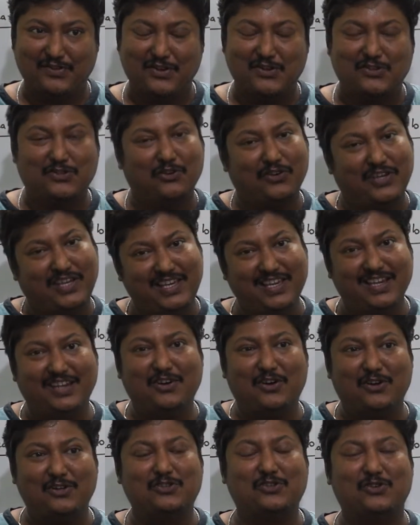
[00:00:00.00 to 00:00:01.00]
So here
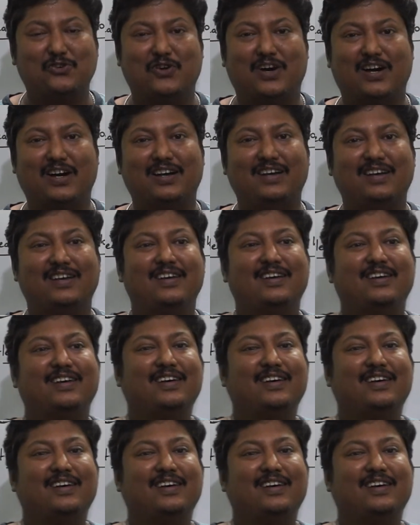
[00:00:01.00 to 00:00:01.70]
also